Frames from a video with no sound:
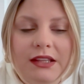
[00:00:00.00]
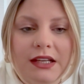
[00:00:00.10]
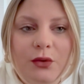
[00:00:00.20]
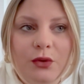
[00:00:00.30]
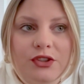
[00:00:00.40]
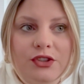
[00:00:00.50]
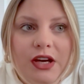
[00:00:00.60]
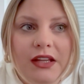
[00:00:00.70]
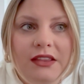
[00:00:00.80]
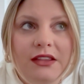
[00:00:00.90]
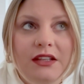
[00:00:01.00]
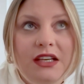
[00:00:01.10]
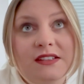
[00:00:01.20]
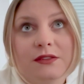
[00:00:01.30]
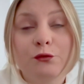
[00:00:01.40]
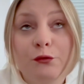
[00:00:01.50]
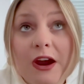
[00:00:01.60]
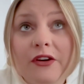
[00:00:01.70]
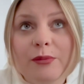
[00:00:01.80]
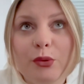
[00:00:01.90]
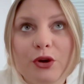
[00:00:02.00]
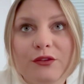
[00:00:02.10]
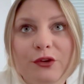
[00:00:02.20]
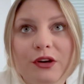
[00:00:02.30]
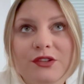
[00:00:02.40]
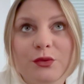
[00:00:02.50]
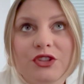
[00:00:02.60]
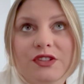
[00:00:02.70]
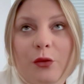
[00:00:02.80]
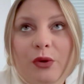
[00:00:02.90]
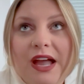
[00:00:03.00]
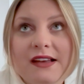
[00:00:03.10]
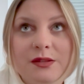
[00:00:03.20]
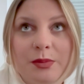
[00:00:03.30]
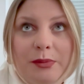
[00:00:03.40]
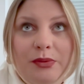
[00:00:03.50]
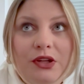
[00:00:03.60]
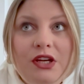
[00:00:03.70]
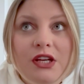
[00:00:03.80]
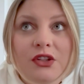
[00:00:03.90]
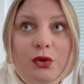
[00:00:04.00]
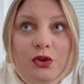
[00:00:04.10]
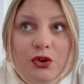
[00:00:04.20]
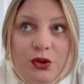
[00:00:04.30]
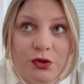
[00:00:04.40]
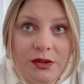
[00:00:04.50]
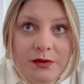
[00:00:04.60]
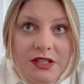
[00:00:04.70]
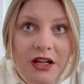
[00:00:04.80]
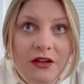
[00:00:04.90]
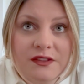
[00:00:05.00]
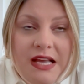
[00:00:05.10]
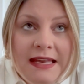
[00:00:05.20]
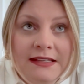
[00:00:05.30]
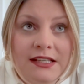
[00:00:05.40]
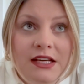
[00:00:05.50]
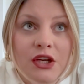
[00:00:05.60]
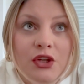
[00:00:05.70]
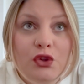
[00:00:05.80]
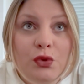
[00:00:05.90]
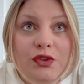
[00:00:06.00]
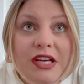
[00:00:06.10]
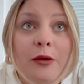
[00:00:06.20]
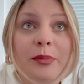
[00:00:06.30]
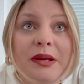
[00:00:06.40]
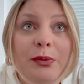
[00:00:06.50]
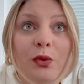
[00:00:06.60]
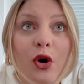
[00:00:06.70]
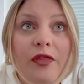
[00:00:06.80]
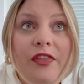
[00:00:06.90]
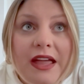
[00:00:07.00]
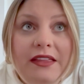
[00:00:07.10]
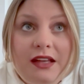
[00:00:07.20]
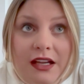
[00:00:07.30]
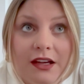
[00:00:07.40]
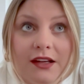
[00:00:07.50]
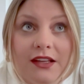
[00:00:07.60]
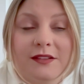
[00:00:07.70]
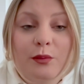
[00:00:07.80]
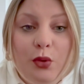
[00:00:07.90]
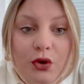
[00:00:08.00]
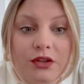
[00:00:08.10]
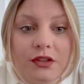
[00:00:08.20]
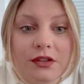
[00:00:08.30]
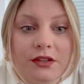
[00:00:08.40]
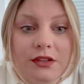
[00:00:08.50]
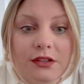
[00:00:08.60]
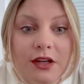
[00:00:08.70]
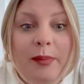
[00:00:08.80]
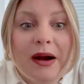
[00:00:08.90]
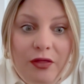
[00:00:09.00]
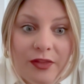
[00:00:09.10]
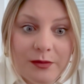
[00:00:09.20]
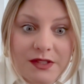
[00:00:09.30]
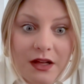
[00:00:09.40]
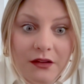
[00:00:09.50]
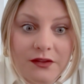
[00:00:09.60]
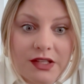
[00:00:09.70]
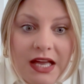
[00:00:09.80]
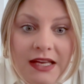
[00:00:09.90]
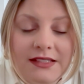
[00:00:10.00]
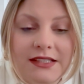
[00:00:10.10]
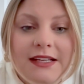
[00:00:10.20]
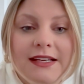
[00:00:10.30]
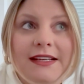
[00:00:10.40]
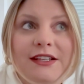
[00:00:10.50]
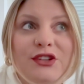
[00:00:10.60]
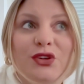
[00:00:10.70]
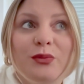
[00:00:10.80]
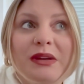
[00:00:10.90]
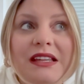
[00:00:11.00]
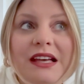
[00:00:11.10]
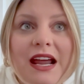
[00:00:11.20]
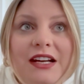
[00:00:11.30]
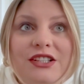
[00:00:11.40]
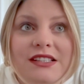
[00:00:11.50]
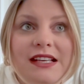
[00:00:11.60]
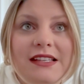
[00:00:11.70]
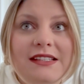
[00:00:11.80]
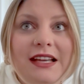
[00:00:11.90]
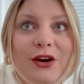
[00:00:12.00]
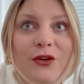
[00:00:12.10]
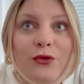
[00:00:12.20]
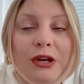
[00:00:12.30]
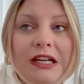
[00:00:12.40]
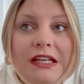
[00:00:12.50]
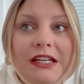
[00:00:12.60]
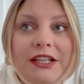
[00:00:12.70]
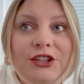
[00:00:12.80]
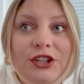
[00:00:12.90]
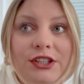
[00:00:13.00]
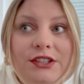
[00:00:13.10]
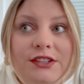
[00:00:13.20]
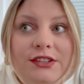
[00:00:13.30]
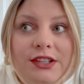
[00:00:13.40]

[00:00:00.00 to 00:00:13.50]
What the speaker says: I think, which is very important for us, which is that we ask people to introduce themselves and to tell people what they think is important about themselves. And to me, that actually sets like a really good